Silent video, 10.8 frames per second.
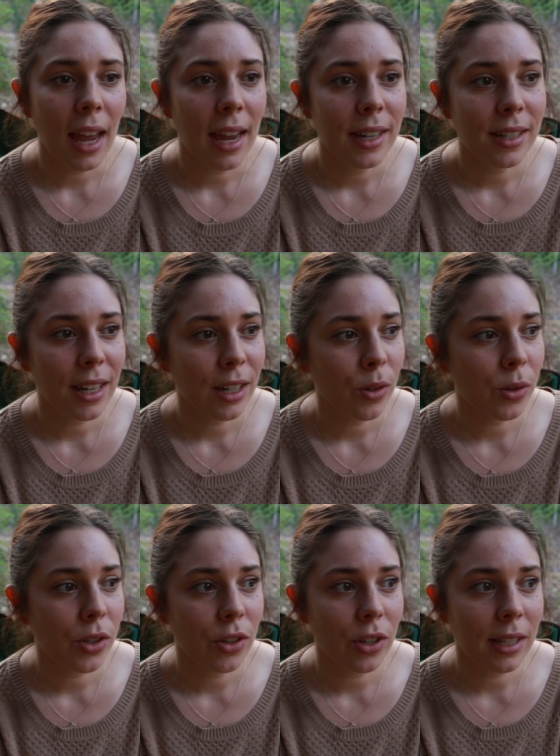And I
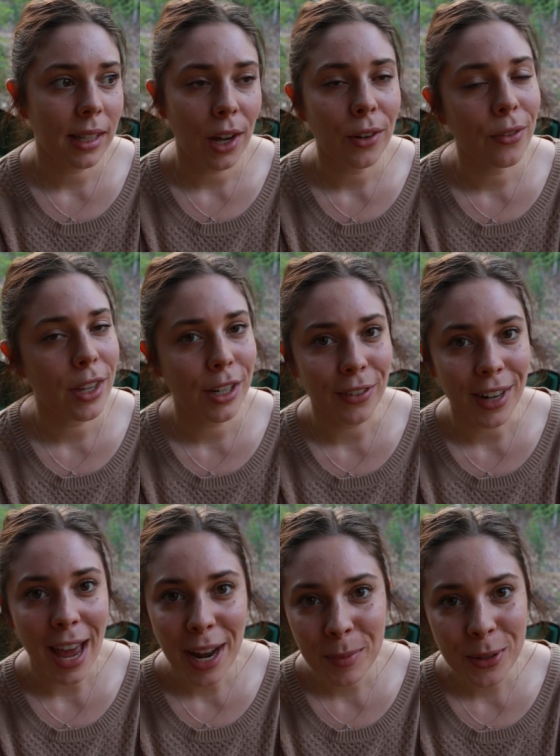also just love the different
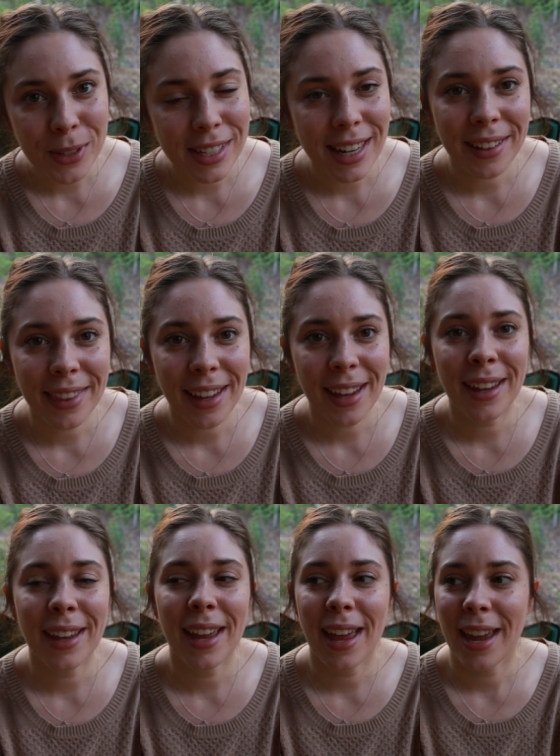animals down
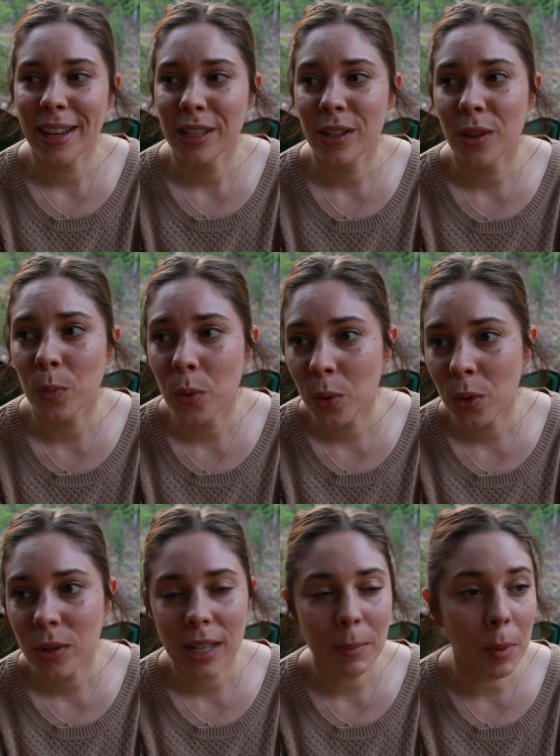there and the walks.